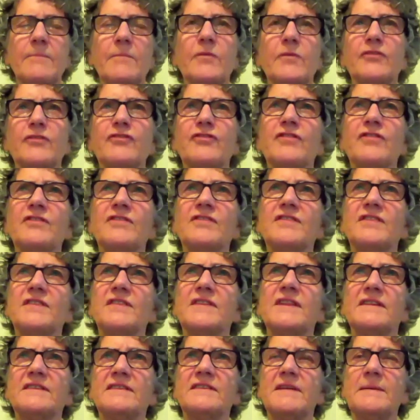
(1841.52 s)
which is
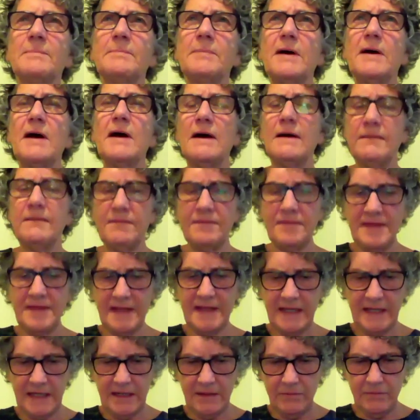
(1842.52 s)
the tip of
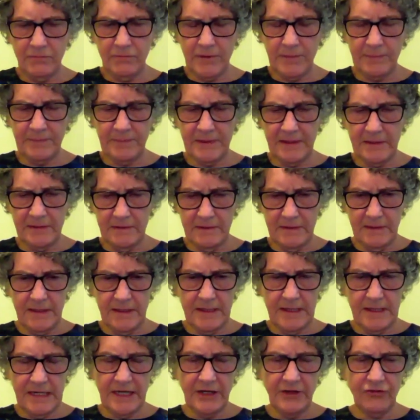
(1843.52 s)
the rib.
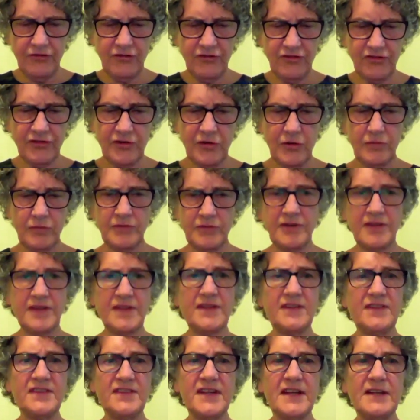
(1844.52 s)
And you just go to
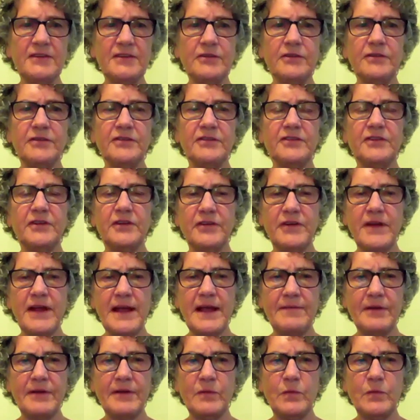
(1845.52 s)
the center, so you're
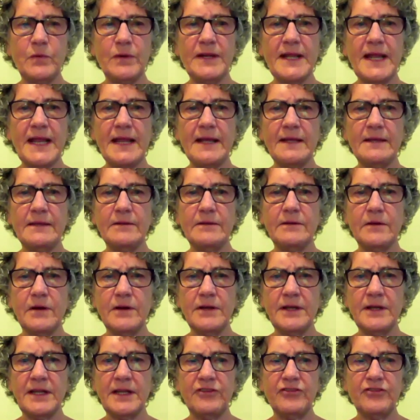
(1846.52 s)
having one hand
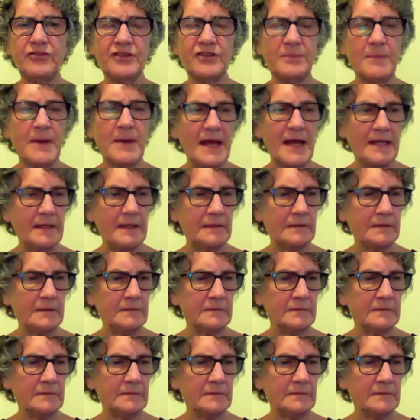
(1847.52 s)
on each spot.